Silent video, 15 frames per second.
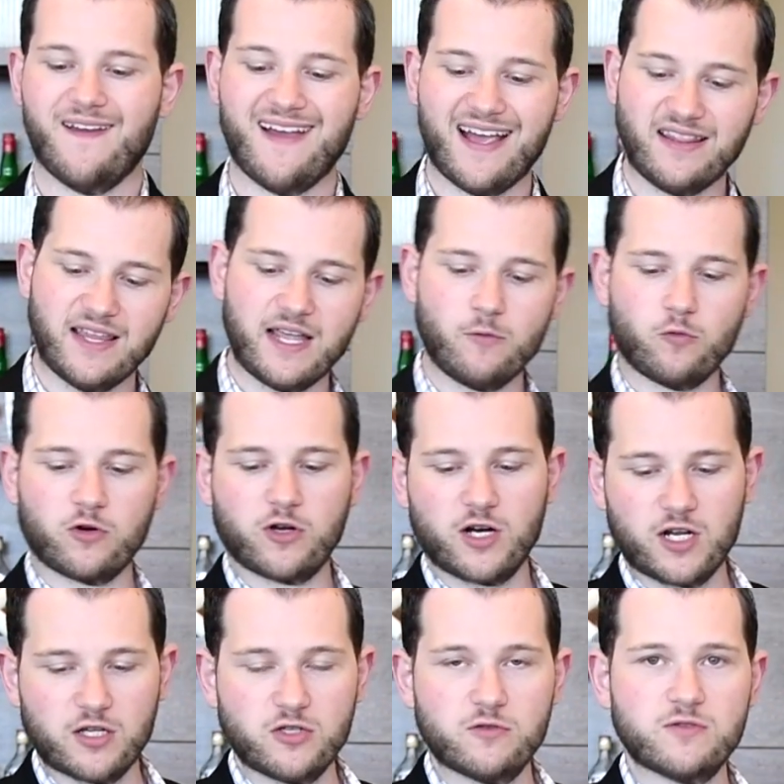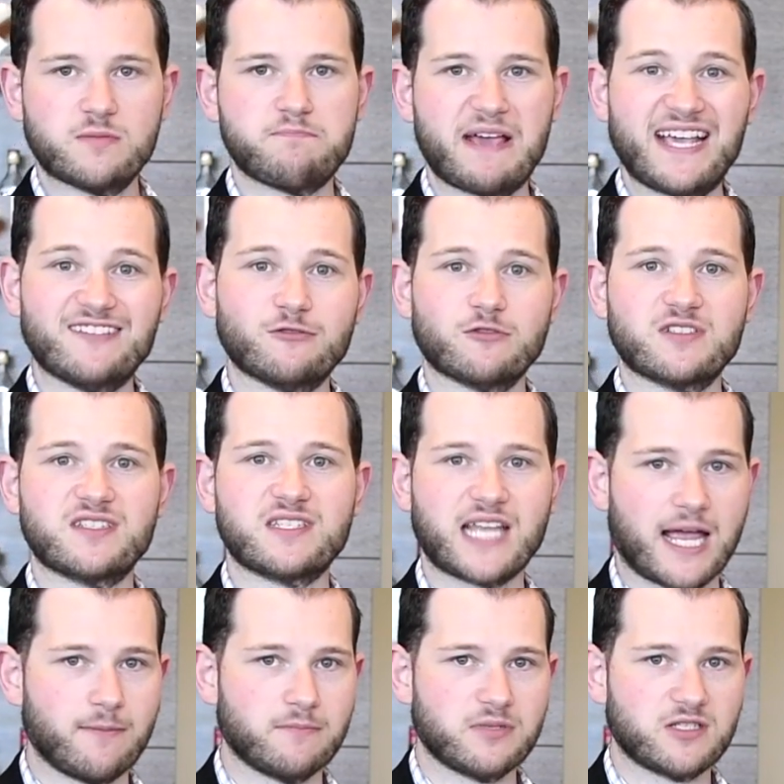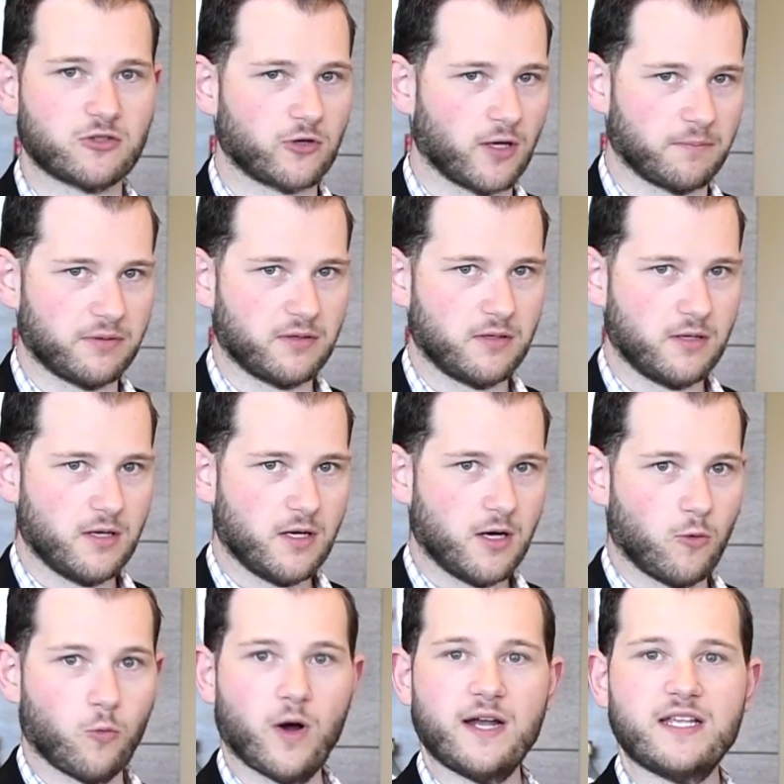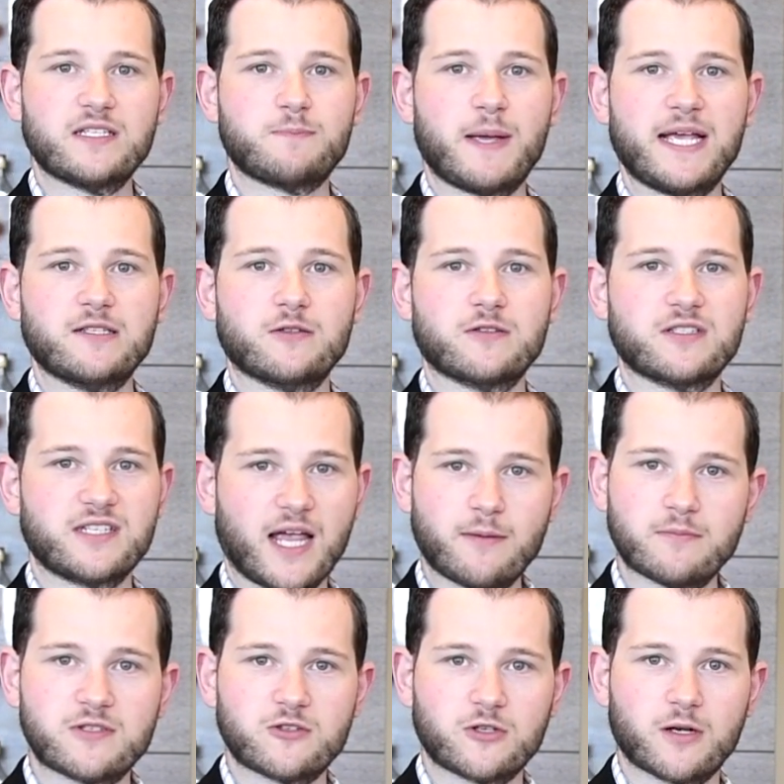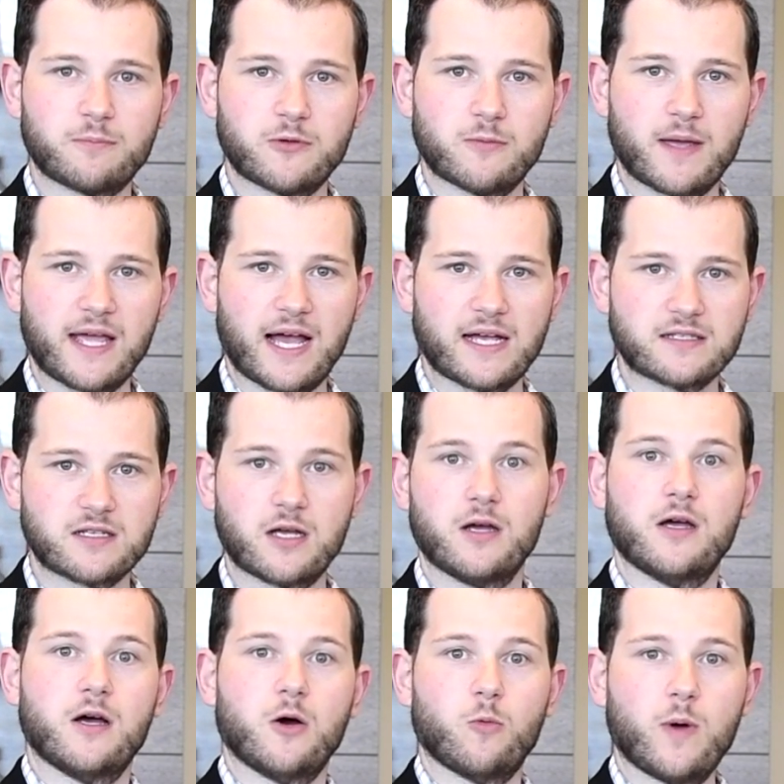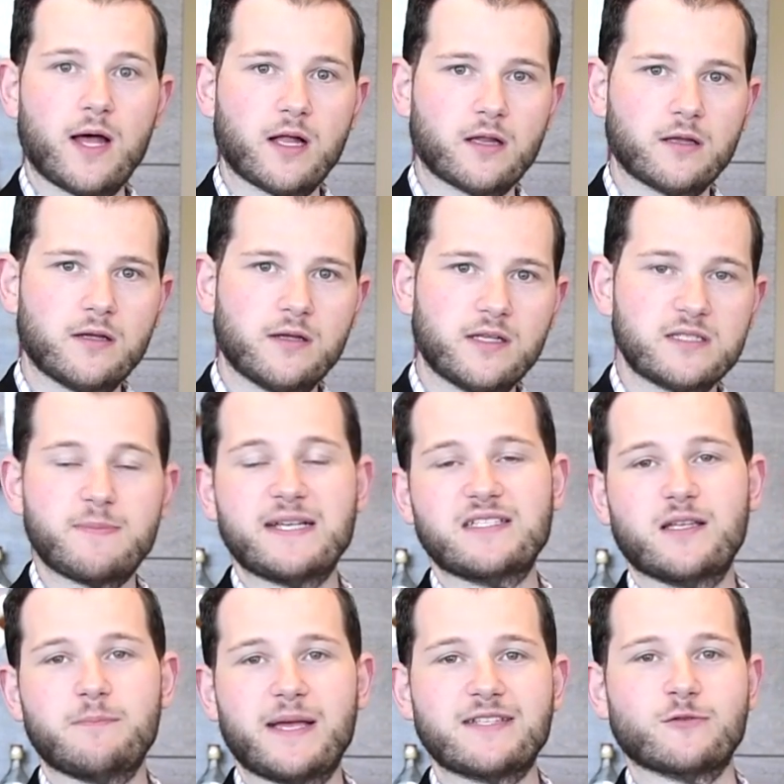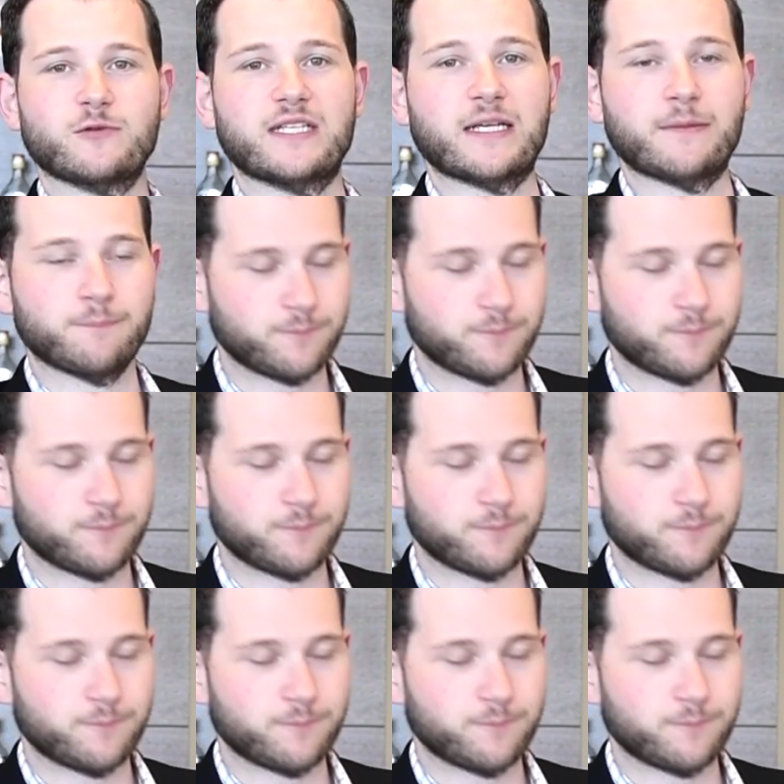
And then we're going to use basil stem syrup. What is basil stem syrup, you may ask? Well, it's basically basil tea.